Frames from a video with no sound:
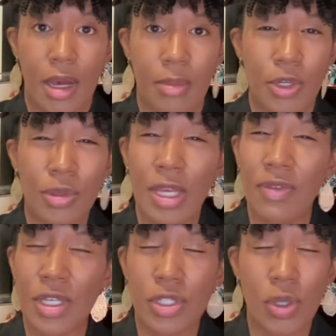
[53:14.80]
You're
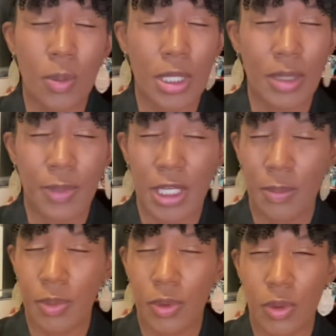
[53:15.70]
leaving so many
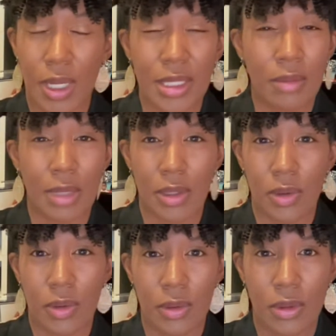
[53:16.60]
people in the
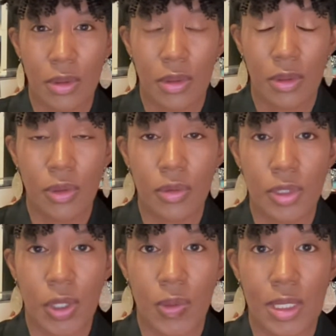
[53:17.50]
middle who
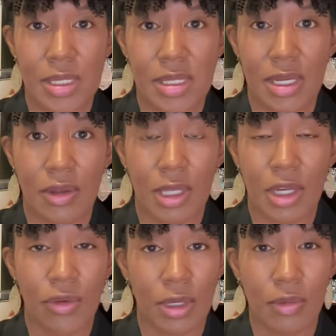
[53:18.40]
don't necessarily
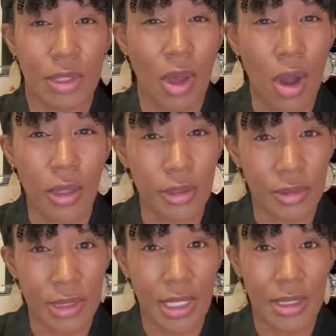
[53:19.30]
agree with the all or
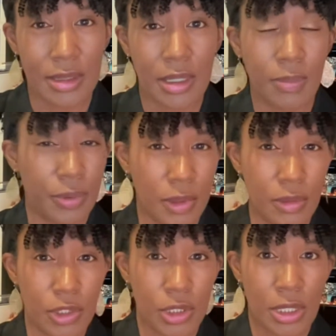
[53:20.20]
none
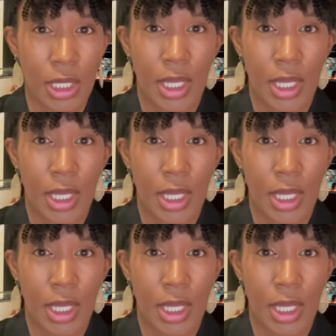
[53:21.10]
approach.